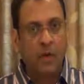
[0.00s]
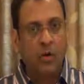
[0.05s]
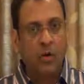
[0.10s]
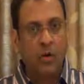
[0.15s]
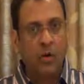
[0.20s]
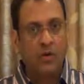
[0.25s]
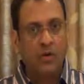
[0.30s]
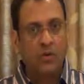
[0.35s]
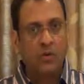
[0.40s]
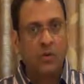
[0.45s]

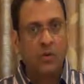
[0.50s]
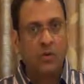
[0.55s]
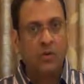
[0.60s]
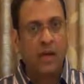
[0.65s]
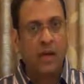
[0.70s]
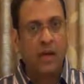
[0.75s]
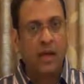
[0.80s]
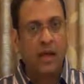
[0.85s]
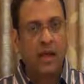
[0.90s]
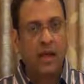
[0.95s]
Gold is now
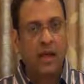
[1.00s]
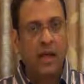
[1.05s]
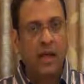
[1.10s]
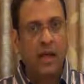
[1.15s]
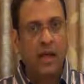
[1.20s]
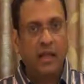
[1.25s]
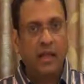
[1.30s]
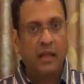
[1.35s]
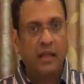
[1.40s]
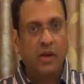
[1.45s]
trading
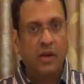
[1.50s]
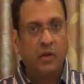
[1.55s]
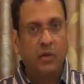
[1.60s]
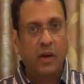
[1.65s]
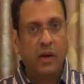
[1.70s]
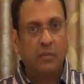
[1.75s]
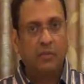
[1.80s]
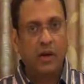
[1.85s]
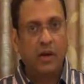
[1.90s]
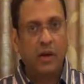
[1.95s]
again at the
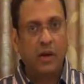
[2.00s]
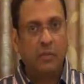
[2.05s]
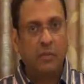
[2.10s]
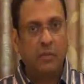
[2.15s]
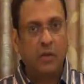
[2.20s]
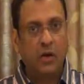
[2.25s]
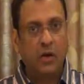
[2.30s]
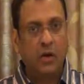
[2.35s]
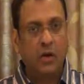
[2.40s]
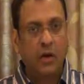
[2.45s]
1240
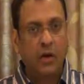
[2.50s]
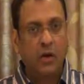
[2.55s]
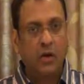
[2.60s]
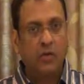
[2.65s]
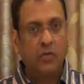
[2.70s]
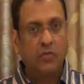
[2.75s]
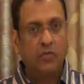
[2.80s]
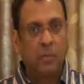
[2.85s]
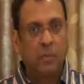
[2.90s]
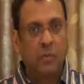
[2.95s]
mark.
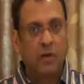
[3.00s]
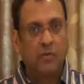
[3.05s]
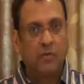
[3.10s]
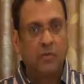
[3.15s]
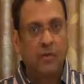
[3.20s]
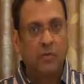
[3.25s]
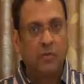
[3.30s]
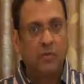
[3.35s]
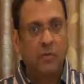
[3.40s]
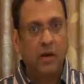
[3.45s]
Looks
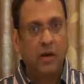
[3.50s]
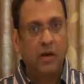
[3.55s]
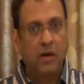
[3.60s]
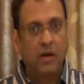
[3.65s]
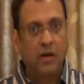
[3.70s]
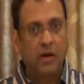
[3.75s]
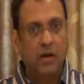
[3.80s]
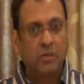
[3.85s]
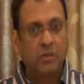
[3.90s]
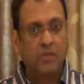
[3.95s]
positive, buy
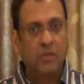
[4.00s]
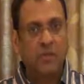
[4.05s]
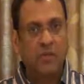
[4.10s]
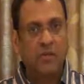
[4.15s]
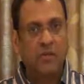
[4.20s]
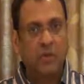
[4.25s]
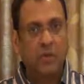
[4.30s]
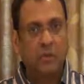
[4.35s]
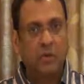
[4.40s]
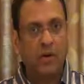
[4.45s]
on dips
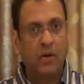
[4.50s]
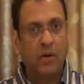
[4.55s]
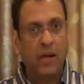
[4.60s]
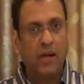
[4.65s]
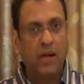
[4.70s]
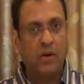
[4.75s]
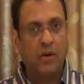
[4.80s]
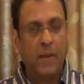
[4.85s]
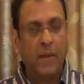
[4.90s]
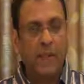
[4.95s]
with support
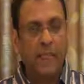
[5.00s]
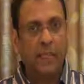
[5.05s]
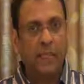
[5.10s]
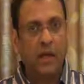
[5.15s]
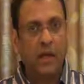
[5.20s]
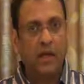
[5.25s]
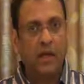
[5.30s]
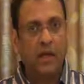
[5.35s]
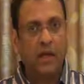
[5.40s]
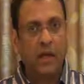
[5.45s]
at
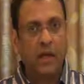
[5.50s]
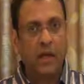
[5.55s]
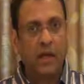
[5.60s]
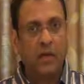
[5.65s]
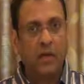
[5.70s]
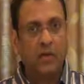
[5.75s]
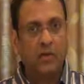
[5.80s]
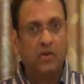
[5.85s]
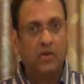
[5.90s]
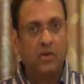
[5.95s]
1230,
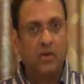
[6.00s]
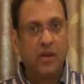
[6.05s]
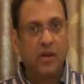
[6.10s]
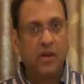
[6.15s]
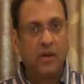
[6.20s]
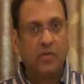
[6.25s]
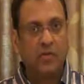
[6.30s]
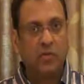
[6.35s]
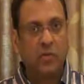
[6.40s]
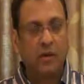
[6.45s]
looks to
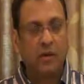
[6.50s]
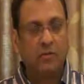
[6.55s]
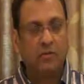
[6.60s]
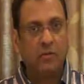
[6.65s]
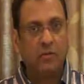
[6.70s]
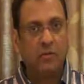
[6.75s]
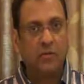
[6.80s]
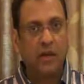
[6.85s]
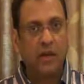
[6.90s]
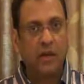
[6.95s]
test
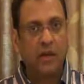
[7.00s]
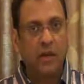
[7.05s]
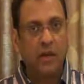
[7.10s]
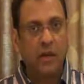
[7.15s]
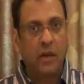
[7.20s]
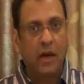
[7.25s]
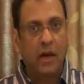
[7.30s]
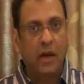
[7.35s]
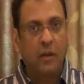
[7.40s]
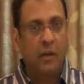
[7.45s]
1250.
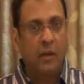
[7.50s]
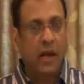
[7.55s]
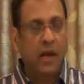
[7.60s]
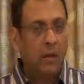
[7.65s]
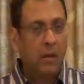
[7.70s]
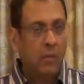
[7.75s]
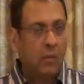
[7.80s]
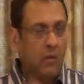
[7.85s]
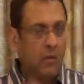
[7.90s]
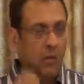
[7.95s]
A break
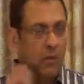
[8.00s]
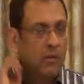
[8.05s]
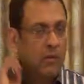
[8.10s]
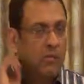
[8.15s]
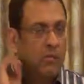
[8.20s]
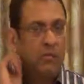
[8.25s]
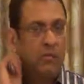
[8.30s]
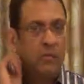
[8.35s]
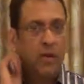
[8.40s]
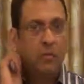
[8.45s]
about
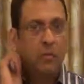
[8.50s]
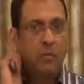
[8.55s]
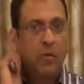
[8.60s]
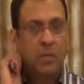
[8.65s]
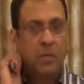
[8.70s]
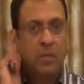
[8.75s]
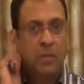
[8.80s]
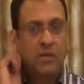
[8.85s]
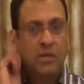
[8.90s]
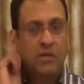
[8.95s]
1250,
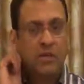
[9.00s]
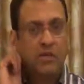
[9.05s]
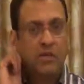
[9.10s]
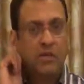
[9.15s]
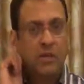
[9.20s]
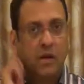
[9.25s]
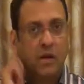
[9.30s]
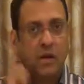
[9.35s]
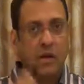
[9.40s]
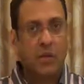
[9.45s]
more
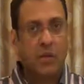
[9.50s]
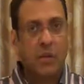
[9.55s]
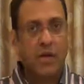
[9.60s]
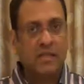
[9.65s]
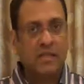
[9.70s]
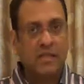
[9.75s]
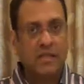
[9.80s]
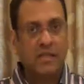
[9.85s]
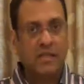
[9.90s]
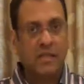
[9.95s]
positive till
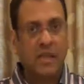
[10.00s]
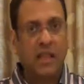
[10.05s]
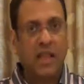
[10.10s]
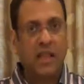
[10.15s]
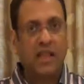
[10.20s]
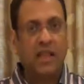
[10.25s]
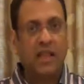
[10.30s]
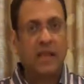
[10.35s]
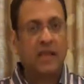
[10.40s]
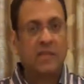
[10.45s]
1260,
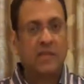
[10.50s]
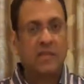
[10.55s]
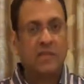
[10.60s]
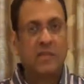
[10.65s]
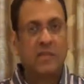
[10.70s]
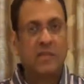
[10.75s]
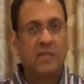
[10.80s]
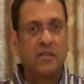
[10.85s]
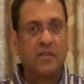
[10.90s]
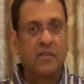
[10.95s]
and the
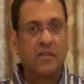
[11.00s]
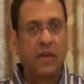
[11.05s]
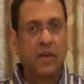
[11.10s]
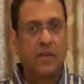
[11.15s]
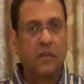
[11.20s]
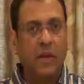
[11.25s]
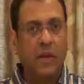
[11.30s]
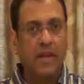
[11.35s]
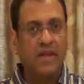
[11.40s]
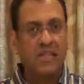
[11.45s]
resistance is
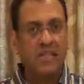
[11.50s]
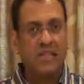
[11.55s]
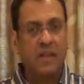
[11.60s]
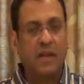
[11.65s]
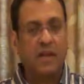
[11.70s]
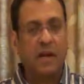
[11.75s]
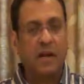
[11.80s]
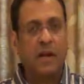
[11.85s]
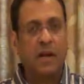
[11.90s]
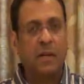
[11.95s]
at
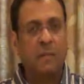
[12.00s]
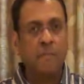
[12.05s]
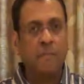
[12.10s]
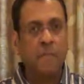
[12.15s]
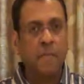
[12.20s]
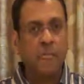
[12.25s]
1270.